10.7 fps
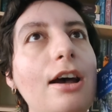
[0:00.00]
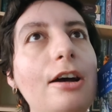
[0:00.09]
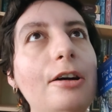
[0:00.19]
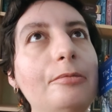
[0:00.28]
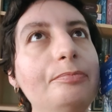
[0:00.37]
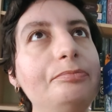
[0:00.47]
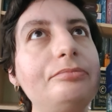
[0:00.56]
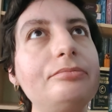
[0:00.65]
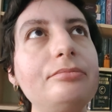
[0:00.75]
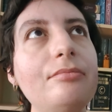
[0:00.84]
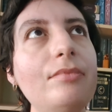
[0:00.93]
Um,
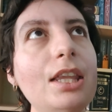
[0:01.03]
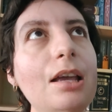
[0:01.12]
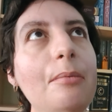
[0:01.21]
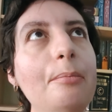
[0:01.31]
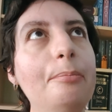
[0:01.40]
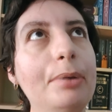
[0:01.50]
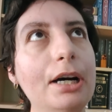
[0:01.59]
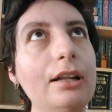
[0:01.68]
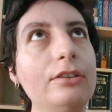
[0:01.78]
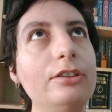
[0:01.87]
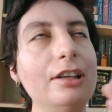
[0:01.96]

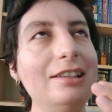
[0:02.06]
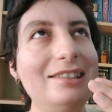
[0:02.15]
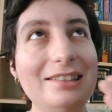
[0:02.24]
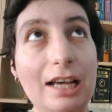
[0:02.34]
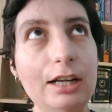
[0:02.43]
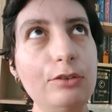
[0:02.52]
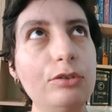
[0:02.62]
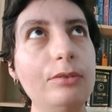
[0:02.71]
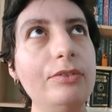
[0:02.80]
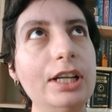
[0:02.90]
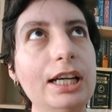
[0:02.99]
but aside
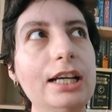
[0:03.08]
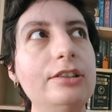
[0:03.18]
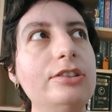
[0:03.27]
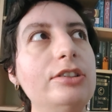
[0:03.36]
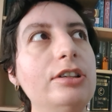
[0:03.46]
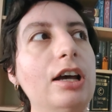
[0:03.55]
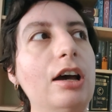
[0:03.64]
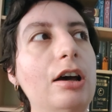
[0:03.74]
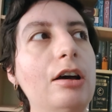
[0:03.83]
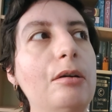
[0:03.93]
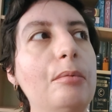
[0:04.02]
from that,
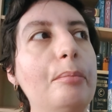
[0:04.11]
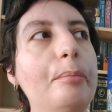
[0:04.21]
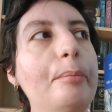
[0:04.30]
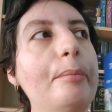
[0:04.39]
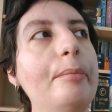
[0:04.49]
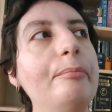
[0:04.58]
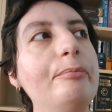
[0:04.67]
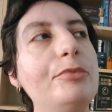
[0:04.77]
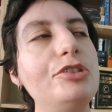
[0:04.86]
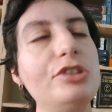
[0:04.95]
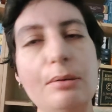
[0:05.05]
um,
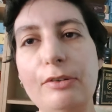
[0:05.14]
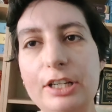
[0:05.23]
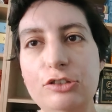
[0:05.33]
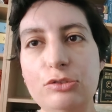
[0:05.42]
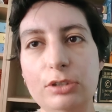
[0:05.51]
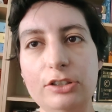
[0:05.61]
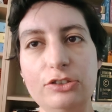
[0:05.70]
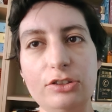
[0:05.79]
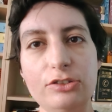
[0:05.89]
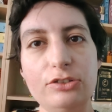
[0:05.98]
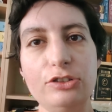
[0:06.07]
some of these stories
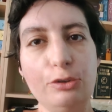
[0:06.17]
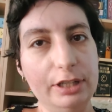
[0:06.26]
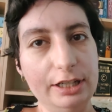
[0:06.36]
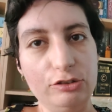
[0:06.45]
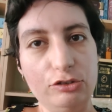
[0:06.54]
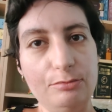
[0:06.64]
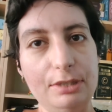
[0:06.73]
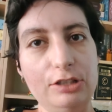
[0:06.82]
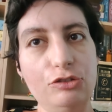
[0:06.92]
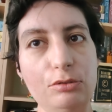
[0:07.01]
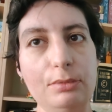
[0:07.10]
just don't interest
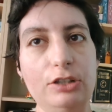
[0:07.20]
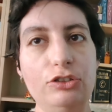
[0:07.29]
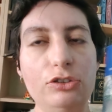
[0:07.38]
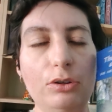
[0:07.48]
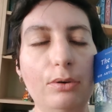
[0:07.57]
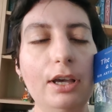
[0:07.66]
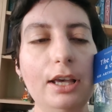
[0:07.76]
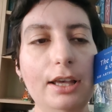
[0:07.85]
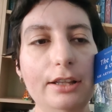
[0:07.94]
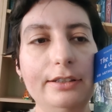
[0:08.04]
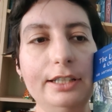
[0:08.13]
me too much. So
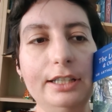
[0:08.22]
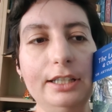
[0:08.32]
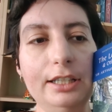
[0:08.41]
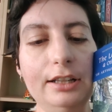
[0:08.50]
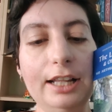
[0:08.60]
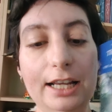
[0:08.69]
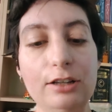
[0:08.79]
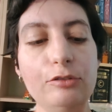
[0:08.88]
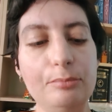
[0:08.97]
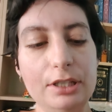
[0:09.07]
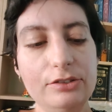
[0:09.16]
the Land
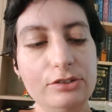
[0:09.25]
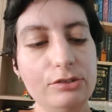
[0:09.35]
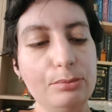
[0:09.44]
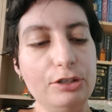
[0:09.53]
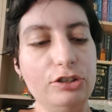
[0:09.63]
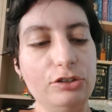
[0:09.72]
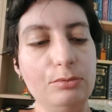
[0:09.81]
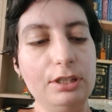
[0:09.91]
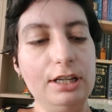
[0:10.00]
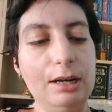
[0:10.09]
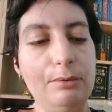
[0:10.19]
of Mists, which is the
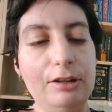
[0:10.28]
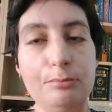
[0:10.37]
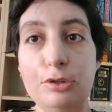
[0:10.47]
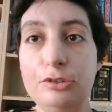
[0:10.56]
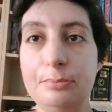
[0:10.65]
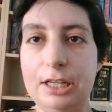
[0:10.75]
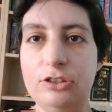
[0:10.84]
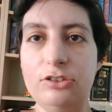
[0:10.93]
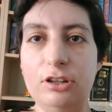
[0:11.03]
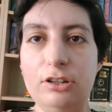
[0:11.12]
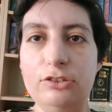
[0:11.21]
one that I read the most
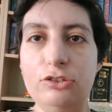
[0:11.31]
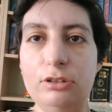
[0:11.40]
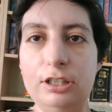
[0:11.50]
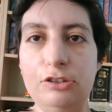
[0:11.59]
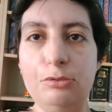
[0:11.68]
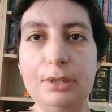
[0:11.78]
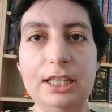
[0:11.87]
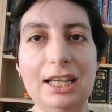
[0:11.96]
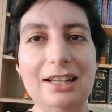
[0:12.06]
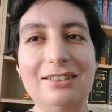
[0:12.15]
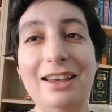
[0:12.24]
pages on during this
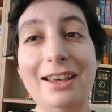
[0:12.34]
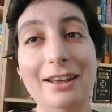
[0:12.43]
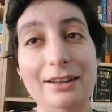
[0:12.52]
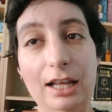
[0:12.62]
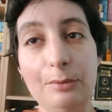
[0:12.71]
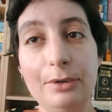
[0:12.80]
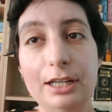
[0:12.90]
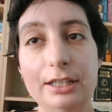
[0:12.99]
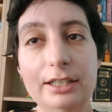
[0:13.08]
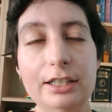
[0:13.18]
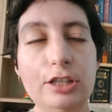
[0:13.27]
weekend, that one
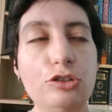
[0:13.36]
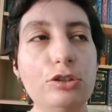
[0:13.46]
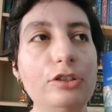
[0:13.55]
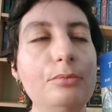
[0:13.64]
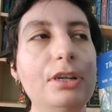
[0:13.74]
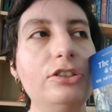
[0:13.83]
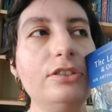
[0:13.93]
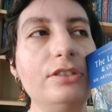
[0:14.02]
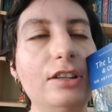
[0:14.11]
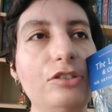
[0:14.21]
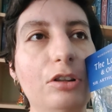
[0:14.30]
I didn't enjoy too much
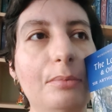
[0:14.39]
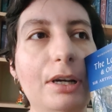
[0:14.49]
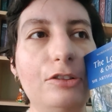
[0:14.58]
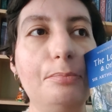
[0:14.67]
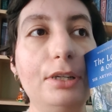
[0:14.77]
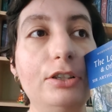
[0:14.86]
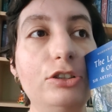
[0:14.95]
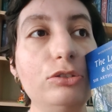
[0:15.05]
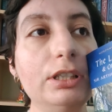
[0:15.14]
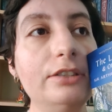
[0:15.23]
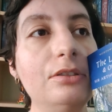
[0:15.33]
because that's all about
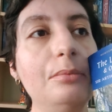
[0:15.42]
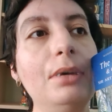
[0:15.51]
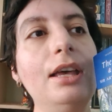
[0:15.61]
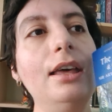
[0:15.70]
spiritualism.